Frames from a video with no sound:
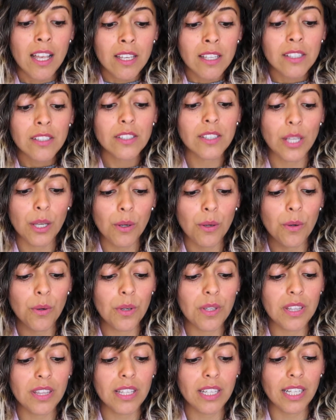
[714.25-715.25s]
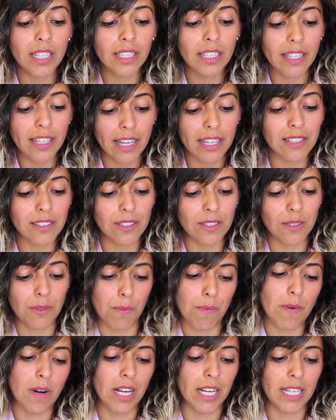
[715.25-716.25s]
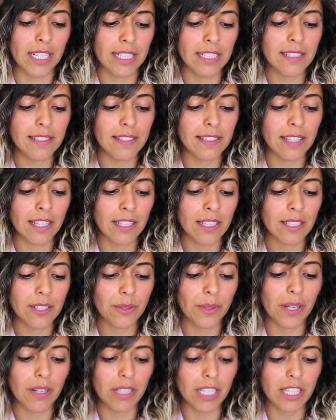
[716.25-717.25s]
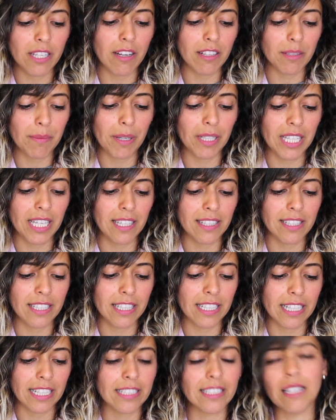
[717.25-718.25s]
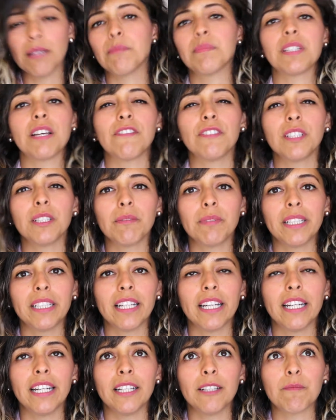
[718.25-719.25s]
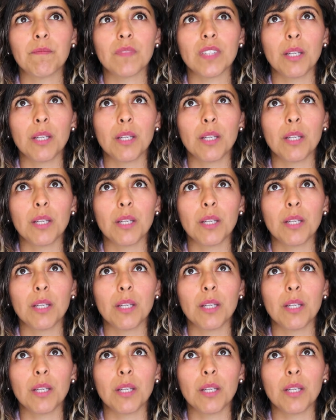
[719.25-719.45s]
So the next ones, so I already talked about Keys to the Kingdom. Definitely read it.